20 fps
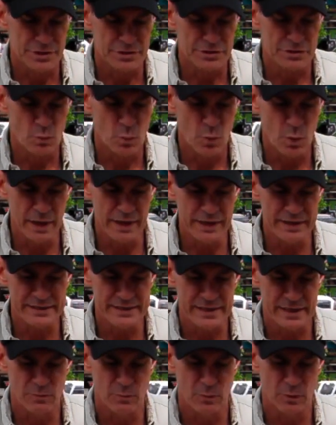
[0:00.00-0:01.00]
just one
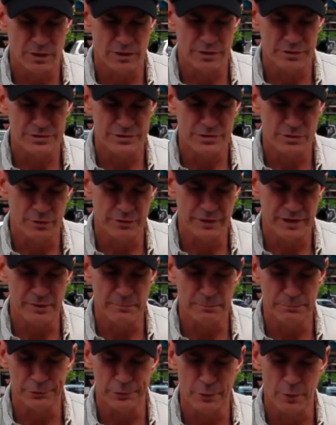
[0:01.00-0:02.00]
in ten workers told
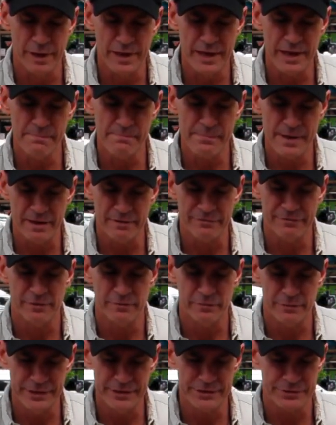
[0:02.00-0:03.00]
the Employee
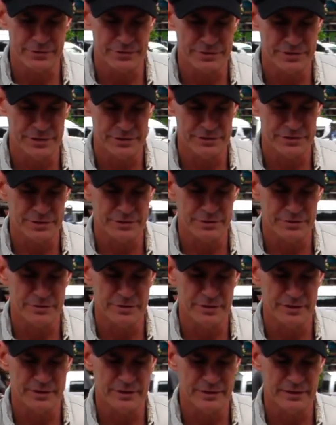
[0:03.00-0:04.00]
Benefit Research
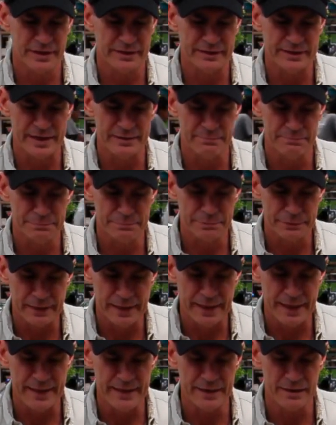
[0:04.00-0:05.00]
Institute that they
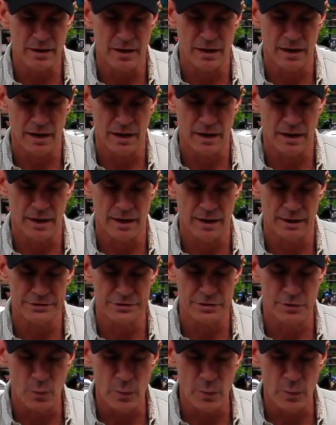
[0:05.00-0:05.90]
planned uh,